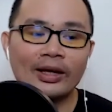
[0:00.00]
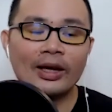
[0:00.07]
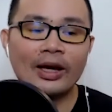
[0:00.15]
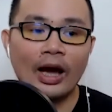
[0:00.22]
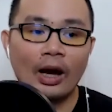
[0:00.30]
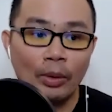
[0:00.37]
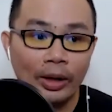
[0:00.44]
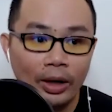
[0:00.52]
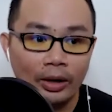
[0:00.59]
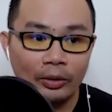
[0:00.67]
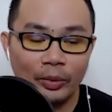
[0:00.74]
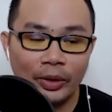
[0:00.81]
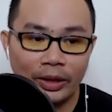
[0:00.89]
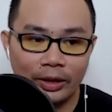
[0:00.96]
I went out
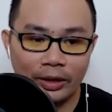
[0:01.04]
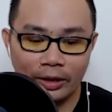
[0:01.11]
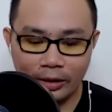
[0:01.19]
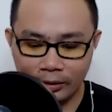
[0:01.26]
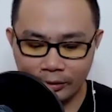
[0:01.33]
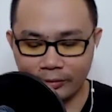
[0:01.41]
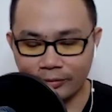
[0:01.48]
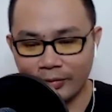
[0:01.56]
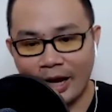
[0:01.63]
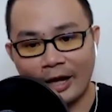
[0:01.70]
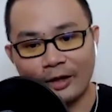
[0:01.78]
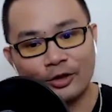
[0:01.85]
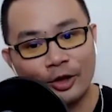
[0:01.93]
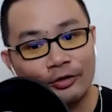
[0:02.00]
with her. I
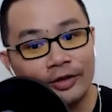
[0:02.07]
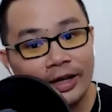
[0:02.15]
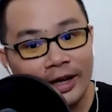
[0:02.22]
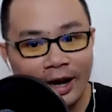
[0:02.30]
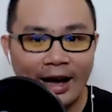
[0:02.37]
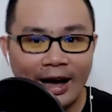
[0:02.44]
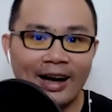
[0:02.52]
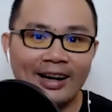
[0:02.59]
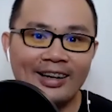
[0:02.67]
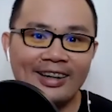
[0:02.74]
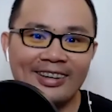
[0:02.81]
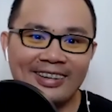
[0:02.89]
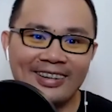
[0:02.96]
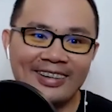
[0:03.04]
drove the car.
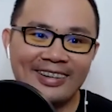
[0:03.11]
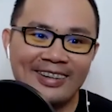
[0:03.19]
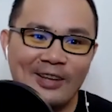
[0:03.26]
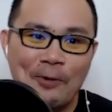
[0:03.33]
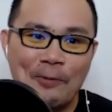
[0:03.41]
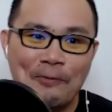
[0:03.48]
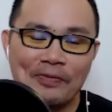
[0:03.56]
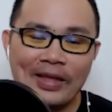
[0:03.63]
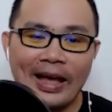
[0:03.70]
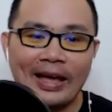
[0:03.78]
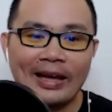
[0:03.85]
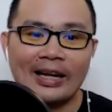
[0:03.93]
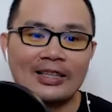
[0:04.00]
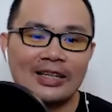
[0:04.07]

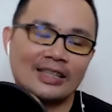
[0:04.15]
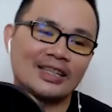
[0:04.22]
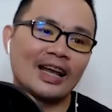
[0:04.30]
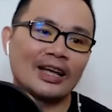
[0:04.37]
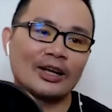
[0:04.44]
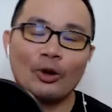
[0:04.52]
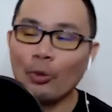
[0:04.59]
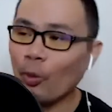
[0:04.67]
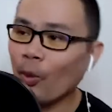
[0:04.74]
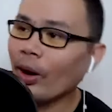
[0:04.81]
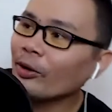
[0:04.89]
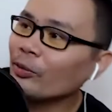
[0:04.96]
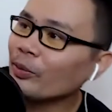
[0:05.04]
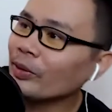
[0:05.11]
And then I said, like, why
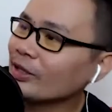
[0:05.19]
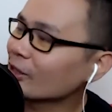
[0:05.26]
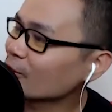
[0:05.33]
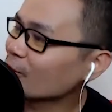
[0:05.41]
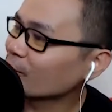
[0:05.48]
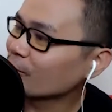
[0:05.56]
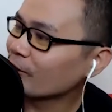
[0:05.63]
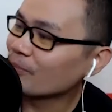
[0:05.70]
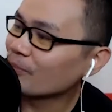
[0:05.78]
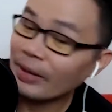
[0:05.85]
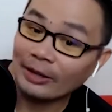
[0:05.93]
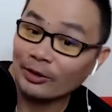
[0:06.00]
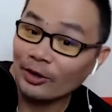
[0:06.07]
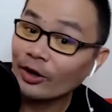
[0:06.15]
don't we just go to the
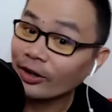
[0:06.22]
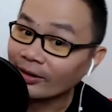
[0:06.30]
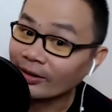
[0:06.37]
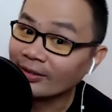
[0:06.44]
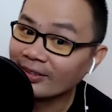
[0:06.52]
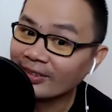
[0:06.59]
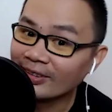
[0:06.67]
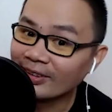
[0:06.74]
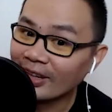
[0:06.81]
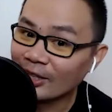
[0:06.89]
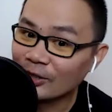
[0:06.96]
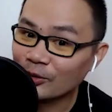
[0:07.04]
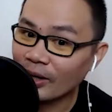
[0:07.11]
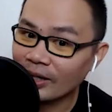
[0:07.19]
McDonald's?
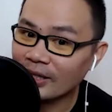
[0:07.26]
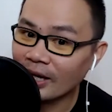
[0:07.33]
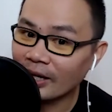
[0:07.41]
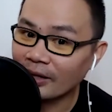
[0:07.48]
That's what I said.